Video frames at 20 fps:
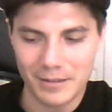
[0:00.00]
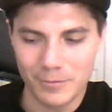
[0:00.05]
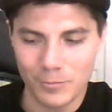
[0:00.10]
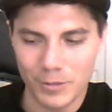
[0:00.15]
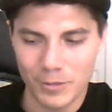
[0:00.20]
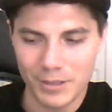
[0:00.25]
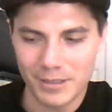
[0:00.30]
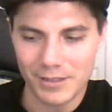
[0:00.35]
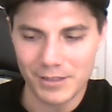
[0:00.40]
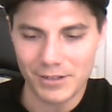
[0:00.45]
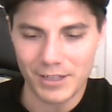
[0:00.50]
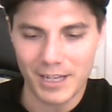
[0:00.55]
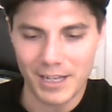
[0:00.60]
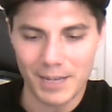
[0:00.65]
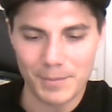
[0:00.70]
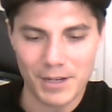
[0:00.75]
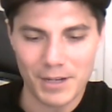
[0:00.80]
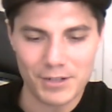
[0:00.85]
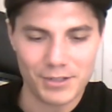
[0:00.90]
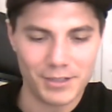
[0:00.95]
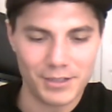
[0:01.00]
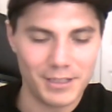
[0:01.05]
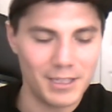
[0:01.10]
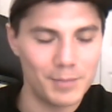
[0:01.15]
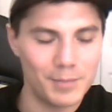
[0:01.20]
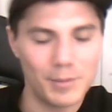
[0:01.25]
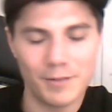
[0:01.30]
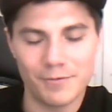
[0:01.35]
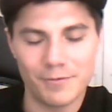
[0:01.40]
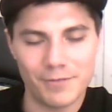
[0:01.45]
what does the game actually need
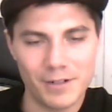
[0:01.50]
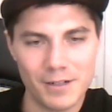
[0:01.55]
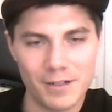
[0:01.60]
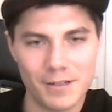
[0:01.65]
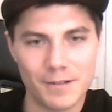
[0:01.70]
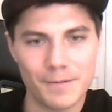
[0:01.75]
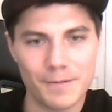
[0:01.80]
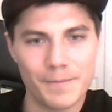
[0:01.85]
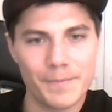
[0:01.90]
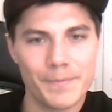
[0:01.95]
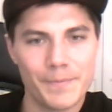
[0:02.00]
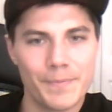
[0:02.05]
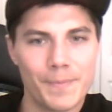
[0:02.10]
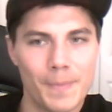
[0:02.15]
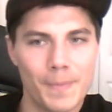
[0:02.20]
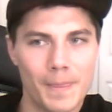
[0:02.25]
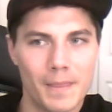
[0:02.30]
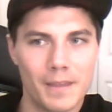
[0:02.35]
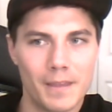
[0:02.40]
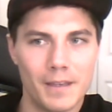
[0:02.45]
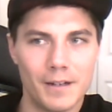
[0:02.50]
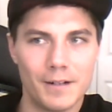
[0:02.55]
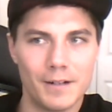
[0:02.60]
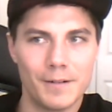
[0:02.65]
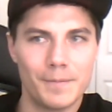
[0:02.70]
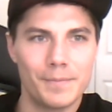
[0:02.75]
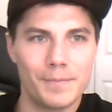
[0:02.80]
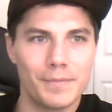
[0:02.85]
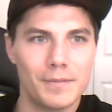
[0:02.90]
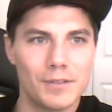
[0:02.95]
to be fun?
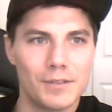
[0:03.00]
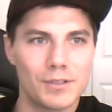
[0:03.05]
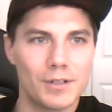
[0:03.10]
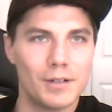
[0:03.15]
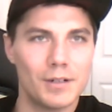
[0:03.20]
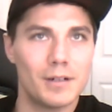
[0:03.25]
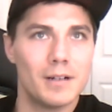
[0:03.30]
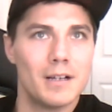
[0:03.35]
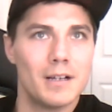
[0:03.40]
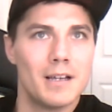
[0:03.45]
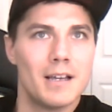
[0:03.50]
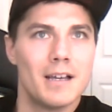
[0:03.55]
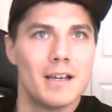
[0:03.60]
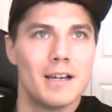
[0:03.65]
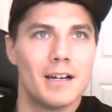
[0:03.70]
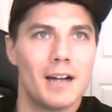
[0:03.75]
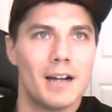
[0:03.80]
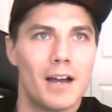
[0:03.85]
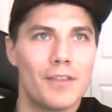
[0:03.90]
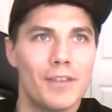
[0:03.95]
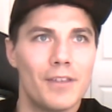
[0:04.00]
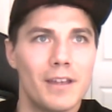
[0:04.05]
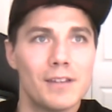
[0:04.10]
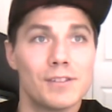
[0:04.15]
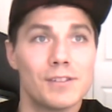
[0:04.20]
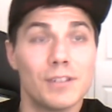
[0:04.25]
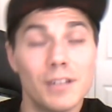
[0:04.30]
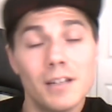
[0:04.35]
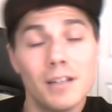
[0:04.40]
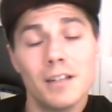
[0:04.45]
So I think
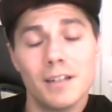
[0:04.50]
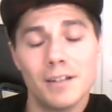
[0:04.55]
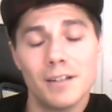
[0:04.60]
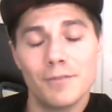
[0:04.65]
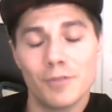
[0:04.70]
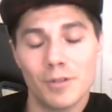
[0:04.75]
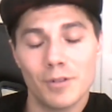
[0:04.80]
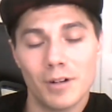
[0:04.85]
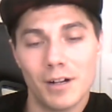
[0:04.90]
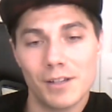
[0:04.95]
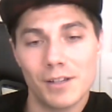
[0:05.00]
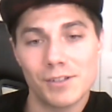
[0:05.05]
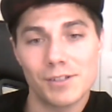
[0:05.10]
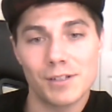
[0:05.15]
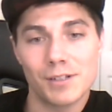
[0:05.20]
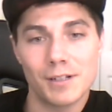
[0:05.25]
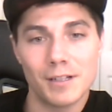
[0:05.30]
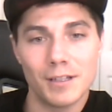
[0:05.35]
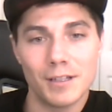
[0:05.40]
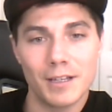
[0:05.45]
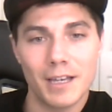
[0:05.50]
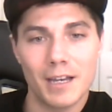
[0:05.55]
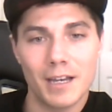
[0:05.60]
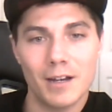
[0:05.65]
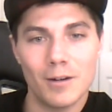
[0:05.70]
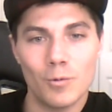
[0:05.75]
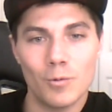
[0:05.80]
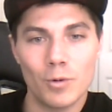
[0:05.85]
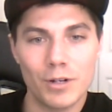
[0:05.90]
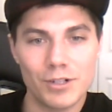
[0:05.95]
it's good for us to look
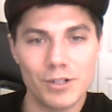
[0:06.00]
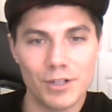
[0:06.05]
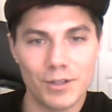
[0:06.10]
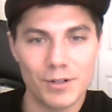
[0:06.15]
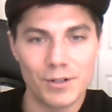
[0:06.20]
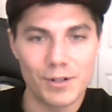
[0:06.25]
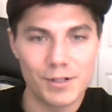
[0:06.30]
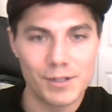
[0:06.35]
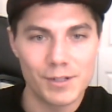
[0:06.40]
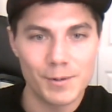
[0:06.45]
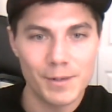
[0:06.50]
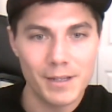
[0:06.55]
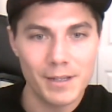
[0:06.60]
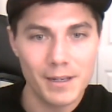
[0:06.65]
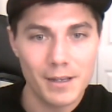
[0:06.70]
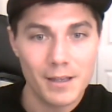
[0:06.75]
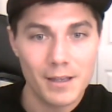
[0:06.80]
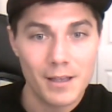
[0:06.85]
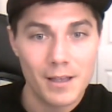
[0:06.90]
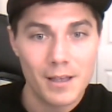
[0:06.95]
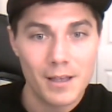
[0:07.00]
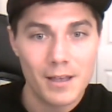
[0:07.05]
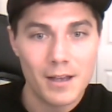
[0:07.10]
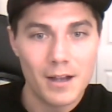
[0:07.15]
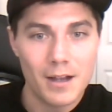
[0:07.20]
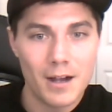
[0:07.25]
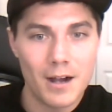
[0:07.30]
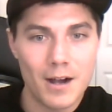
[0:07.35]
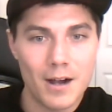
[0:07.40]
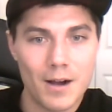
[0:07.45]
at what each other are doing
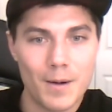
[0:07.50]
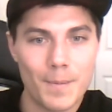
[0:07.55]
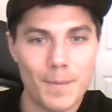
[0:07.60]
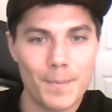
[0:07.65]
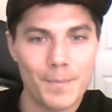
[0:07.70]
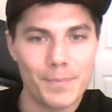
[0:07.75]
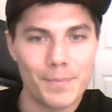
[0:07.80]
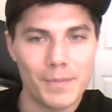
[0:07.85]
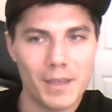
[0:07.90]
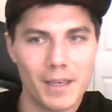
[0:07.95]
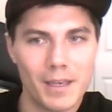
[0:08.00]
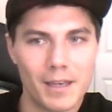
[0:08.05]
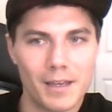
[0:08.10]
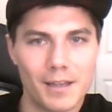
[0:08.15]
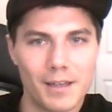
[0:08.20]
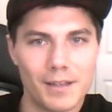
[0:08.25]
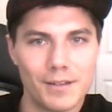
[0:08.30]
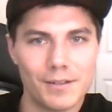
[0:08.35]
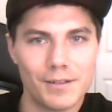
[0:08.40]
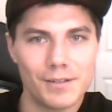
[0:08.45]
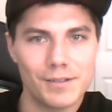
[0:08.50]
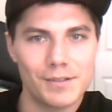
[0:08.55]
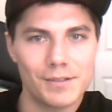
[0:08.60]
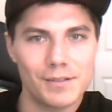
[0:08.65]
and